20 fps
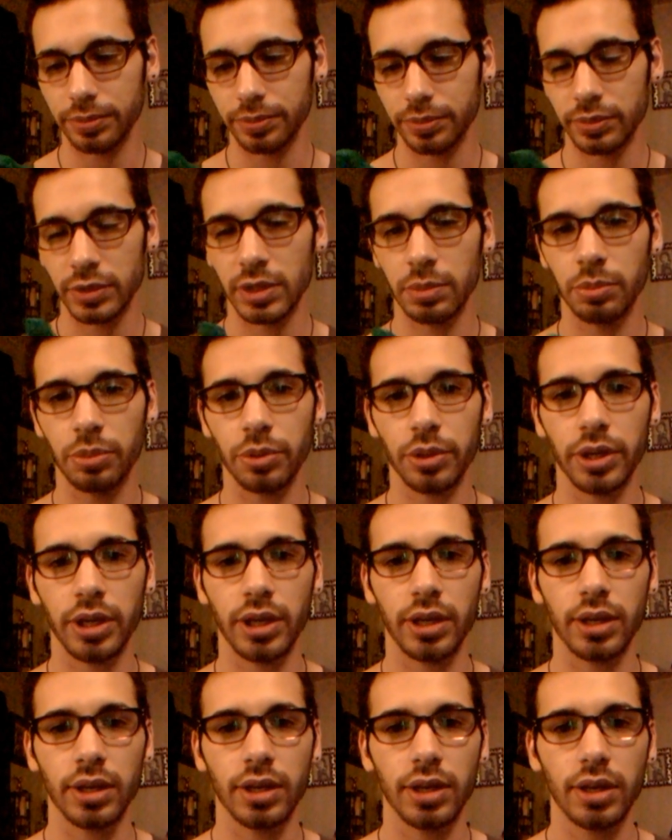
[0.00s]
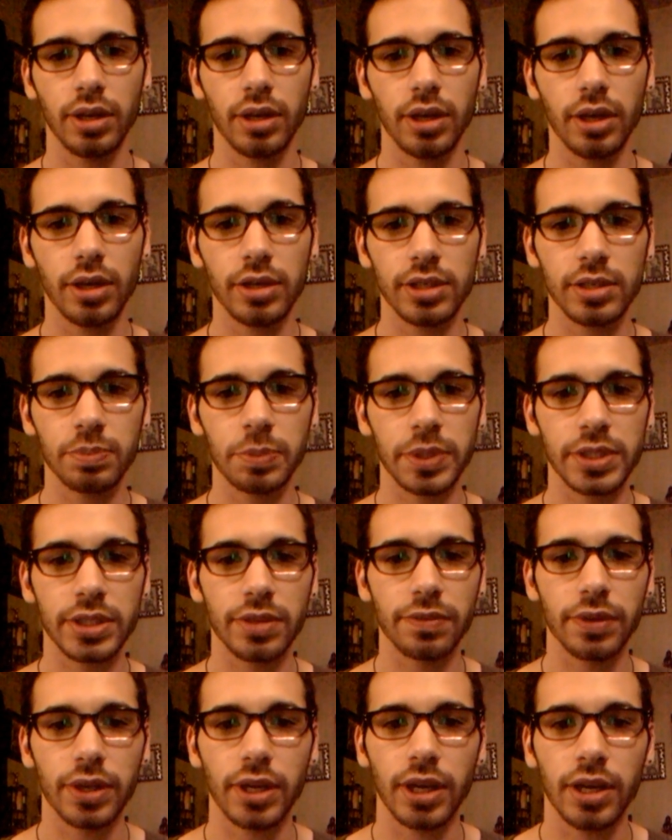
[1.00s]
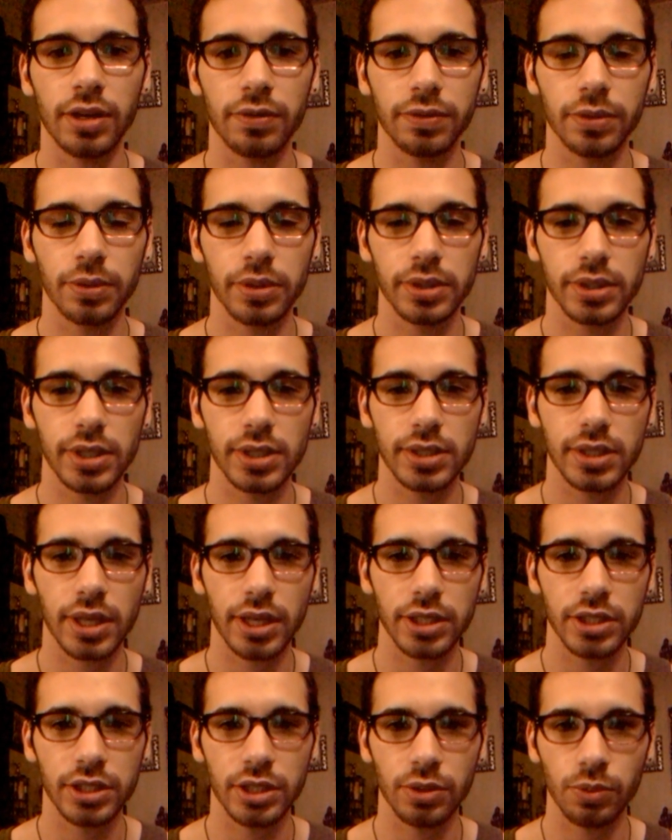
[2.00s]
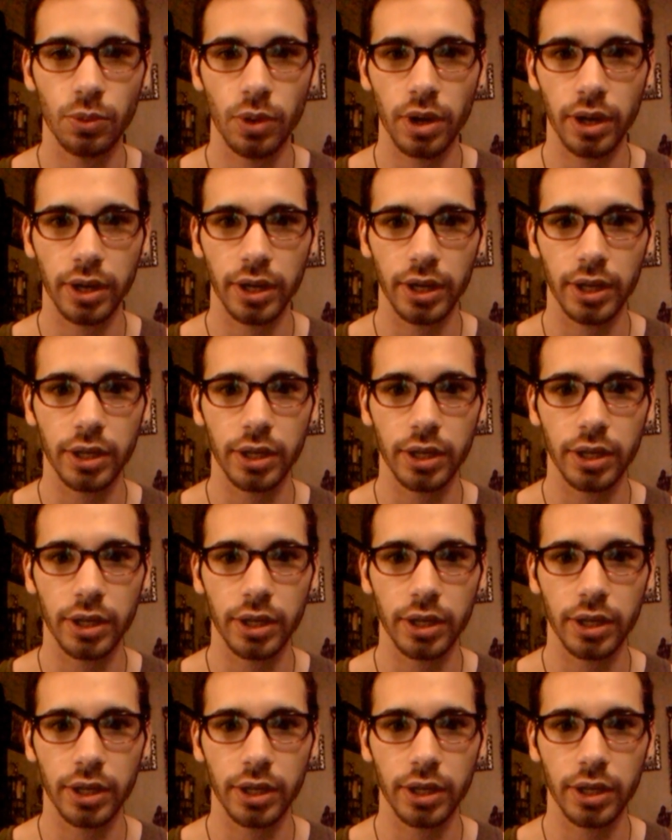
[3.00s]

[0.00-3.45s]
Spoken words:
to bring specific influences that she wanted